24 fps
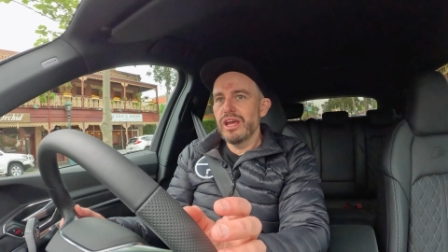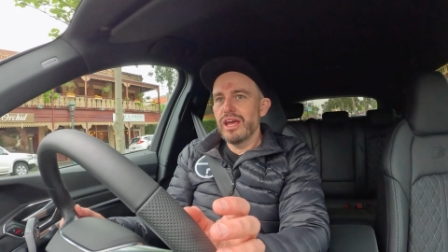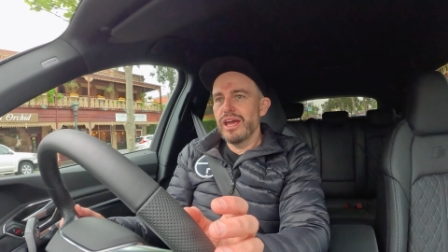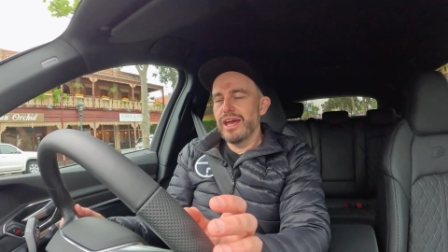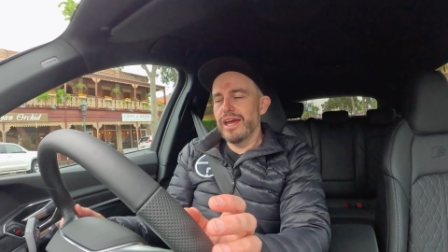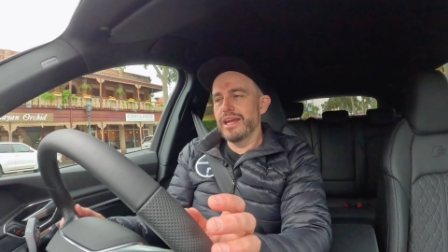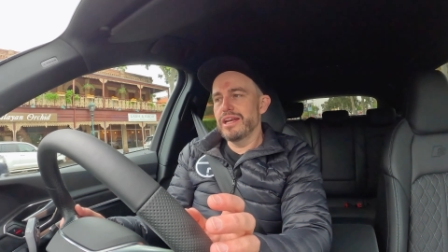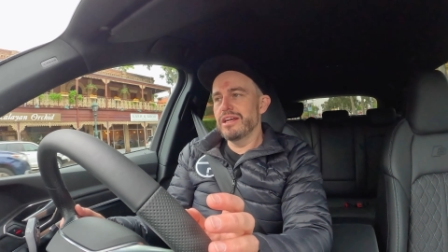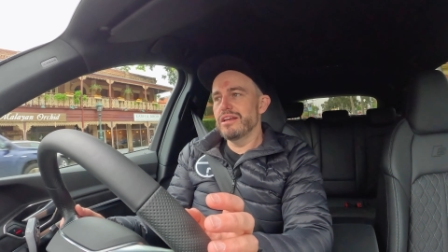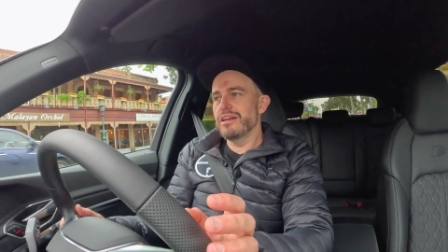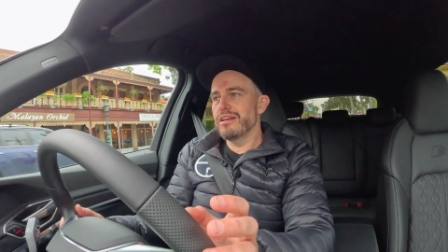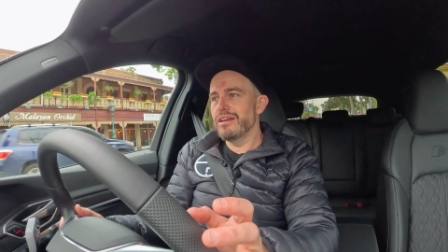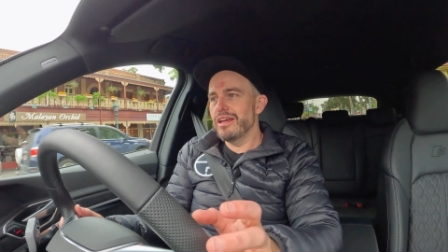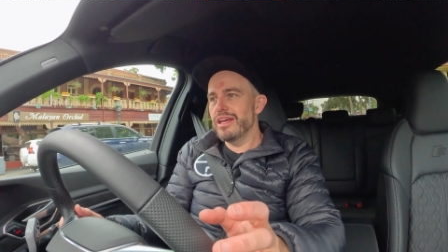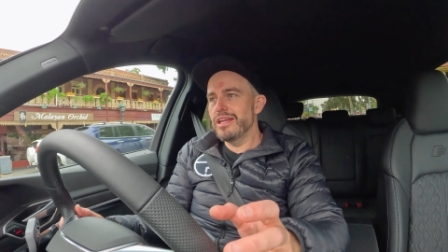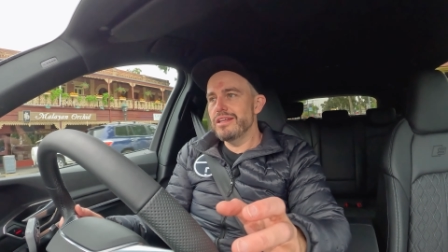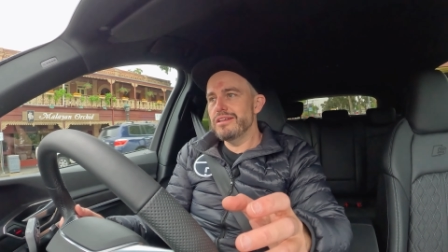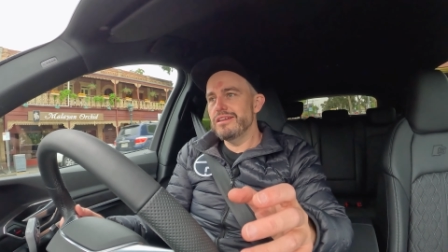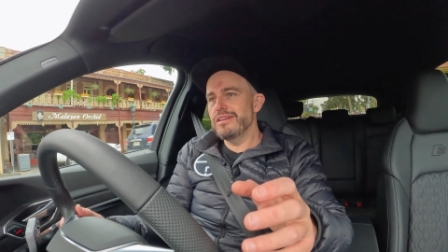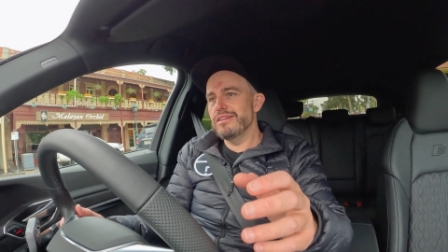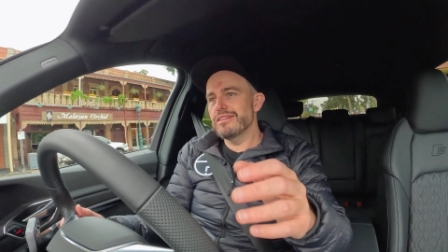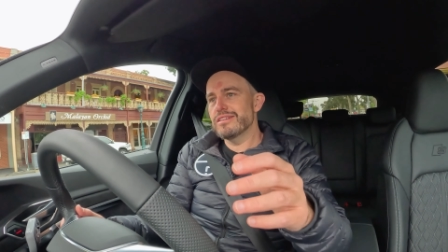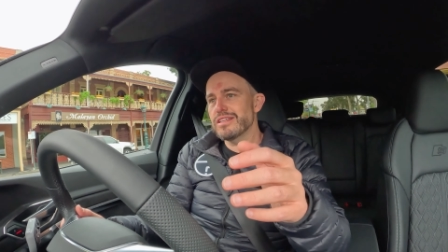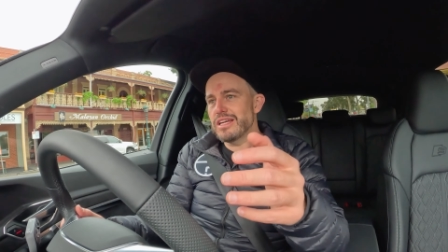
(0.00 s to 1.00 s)
and
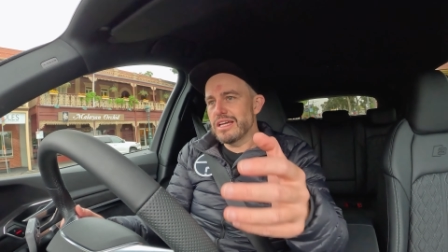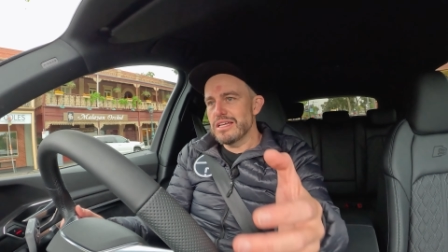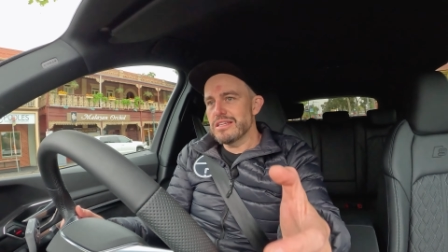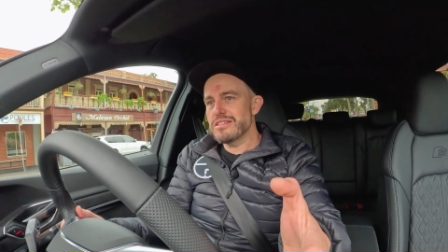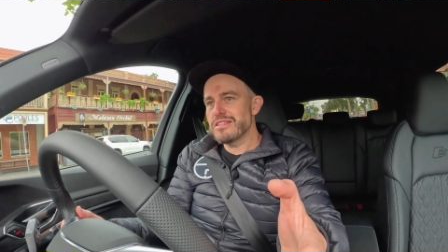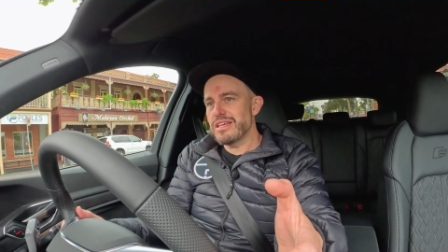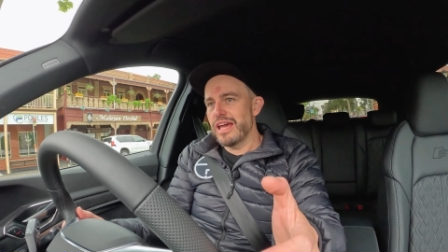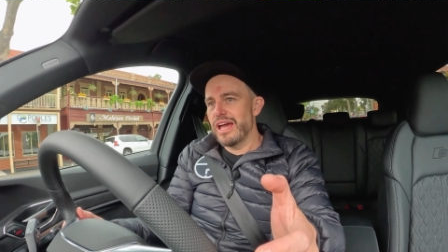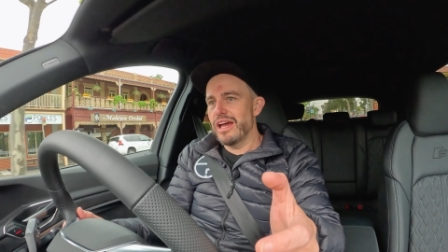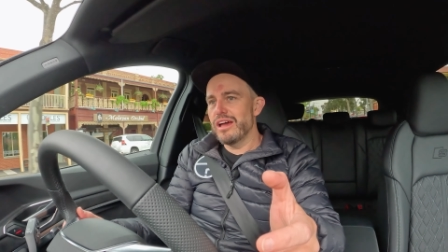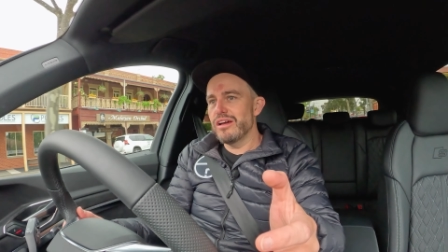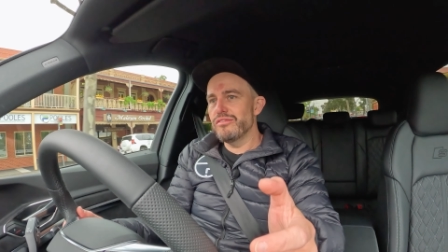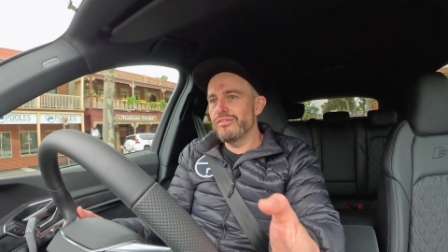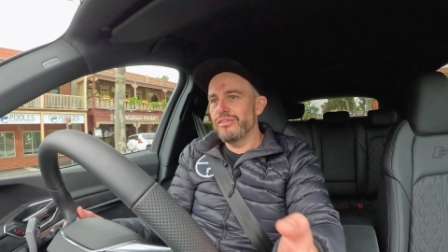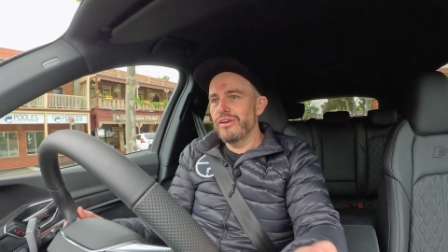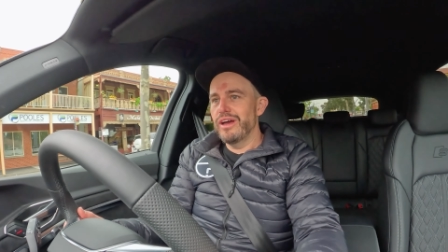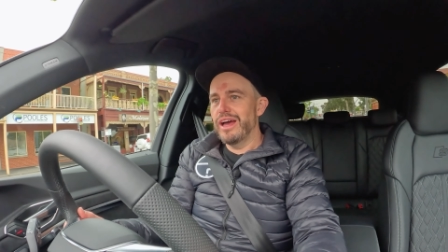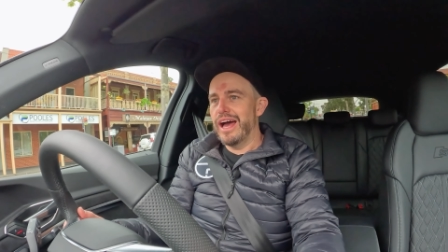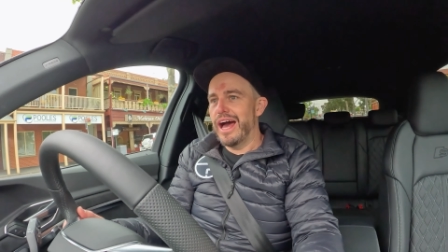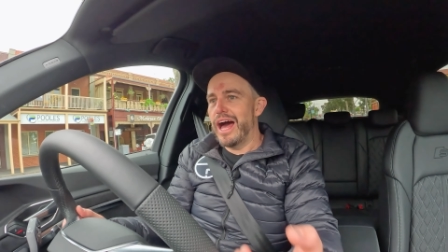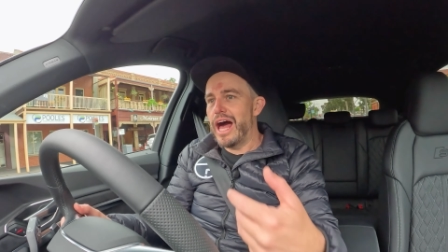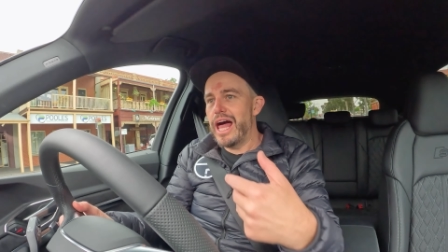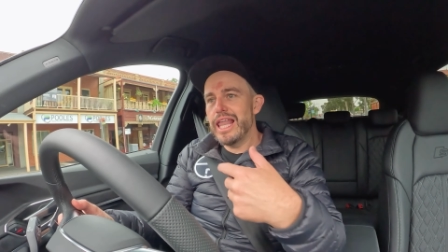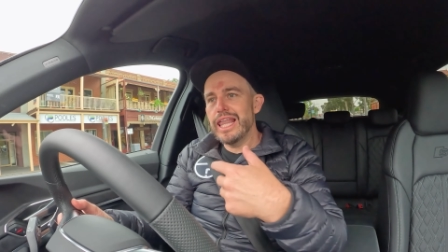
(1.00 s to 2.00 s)
it does have
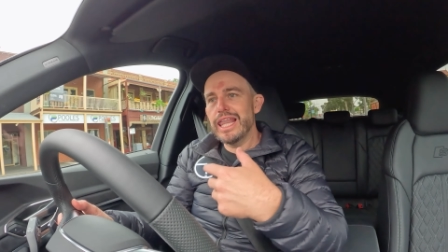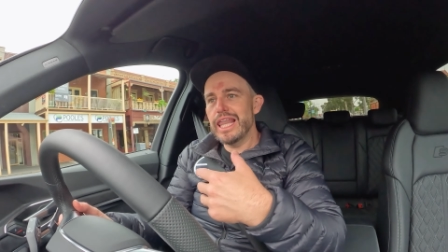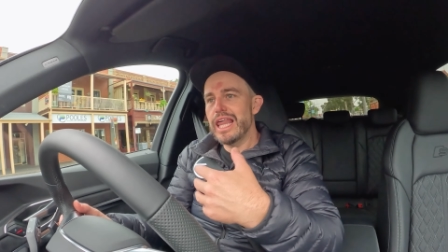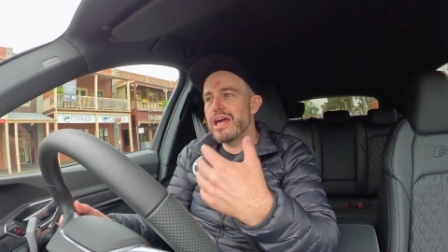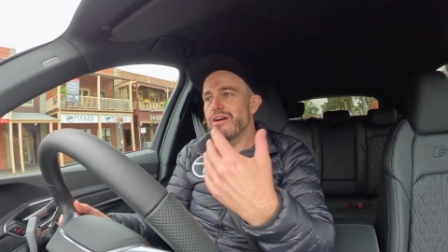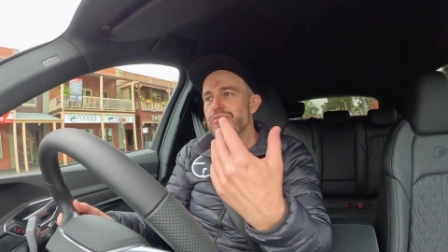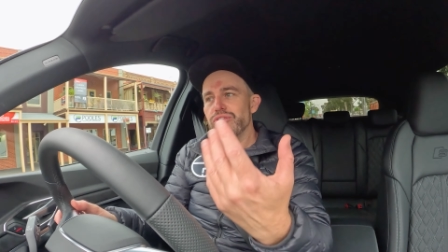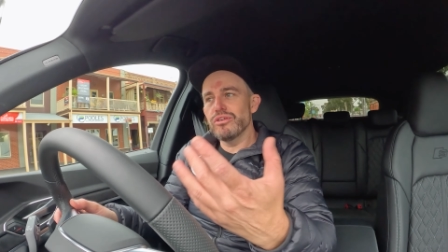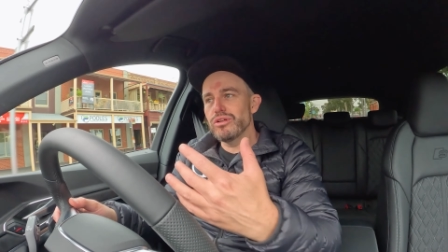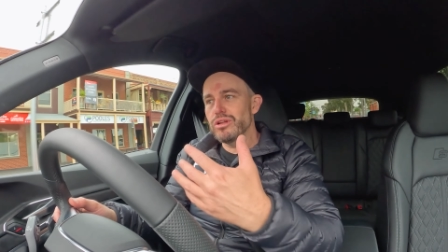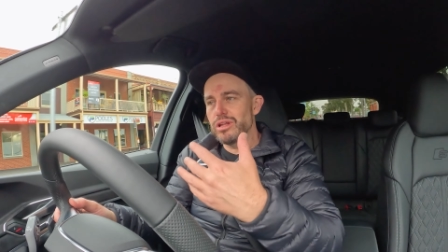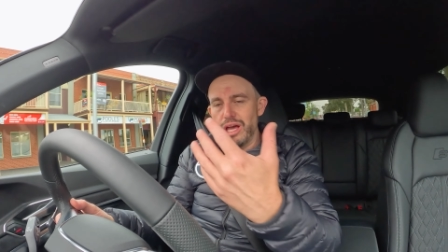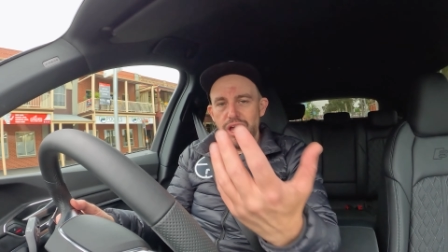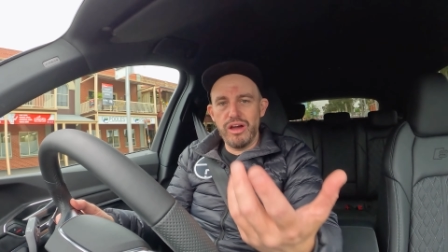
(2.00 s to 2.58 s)
a level